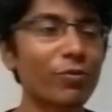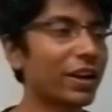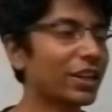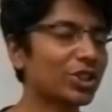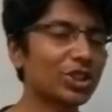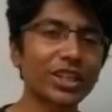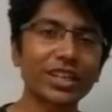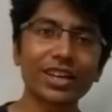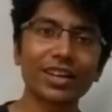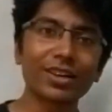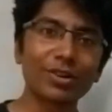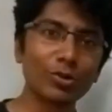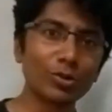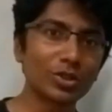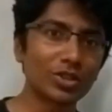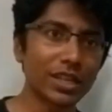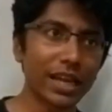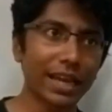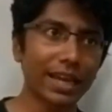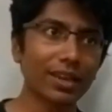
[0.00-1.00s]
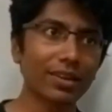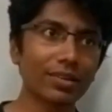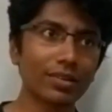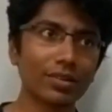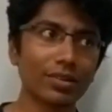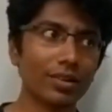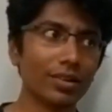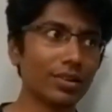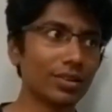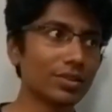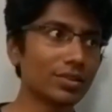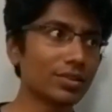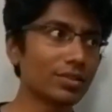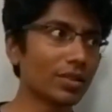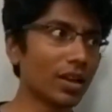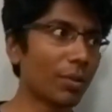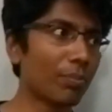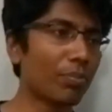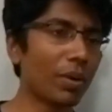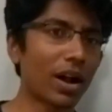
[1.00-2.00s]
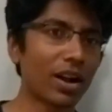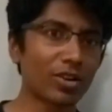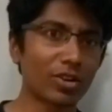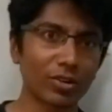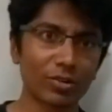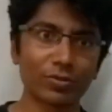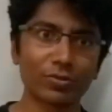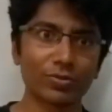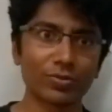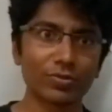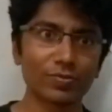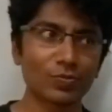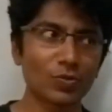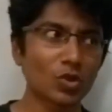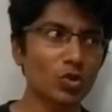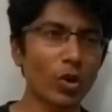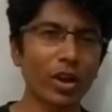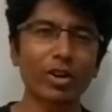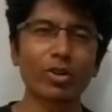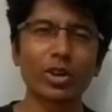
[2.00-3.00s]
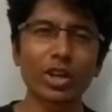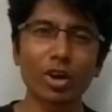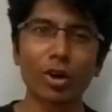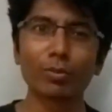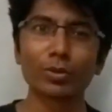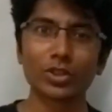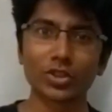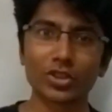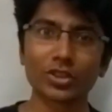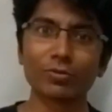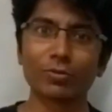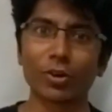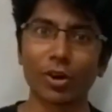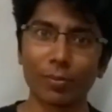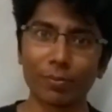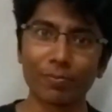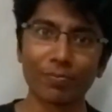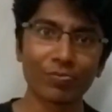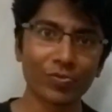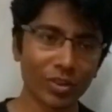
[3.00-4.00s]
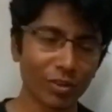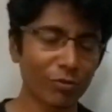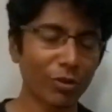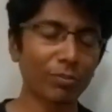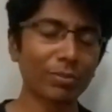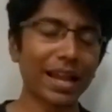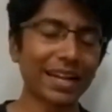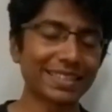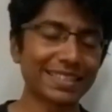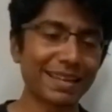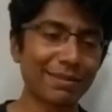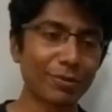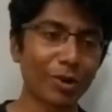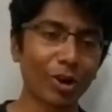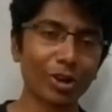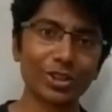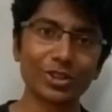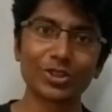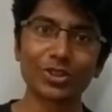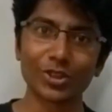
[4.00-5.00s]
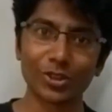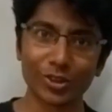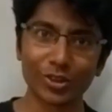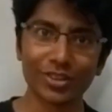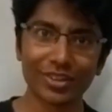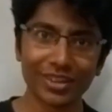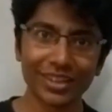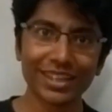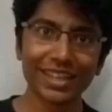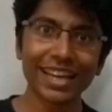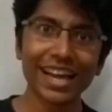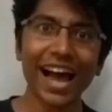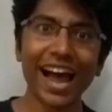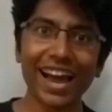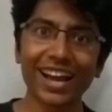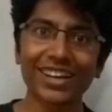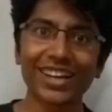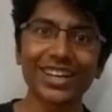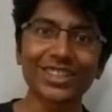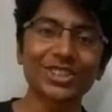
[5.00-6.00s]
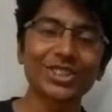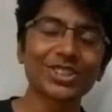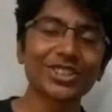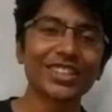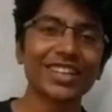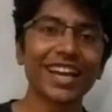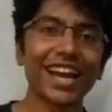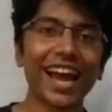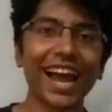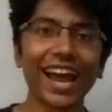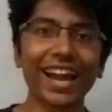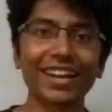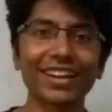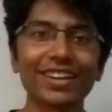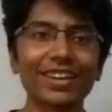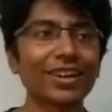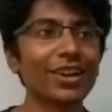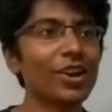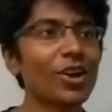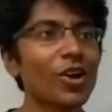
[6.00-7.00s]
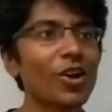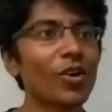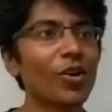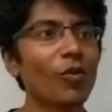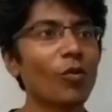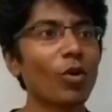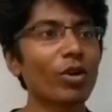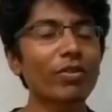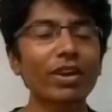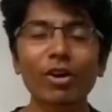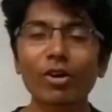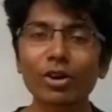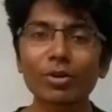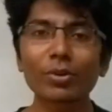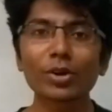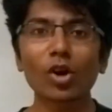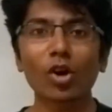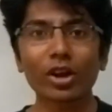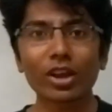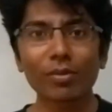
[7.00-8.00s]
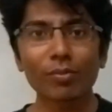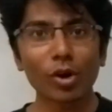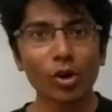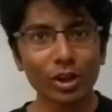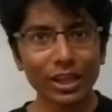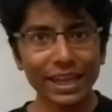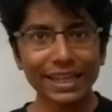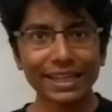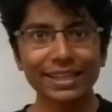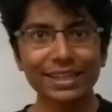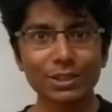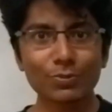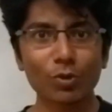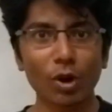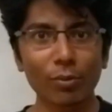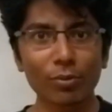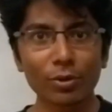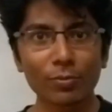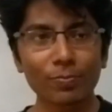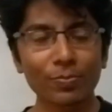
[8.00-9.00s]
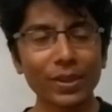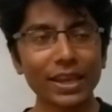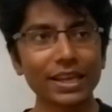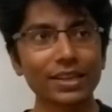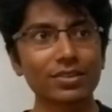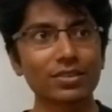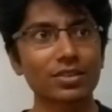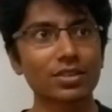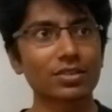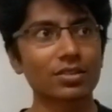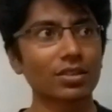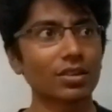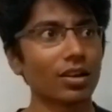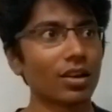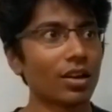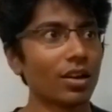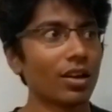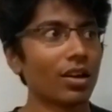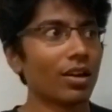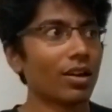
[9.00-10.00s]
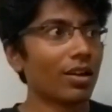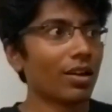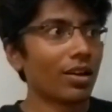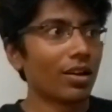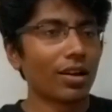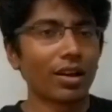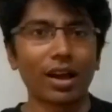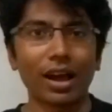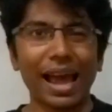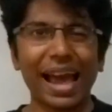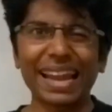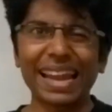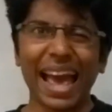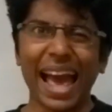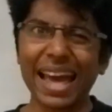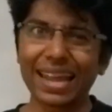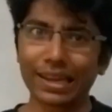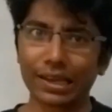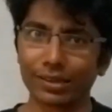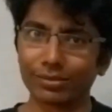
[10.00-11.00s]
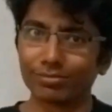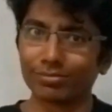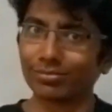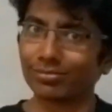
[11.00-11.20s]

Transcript: good friend, Shikhar, who's taken a part of square root decomposition from that same college. So, hi Akash. And what we are going to be talking about in this problem is an array.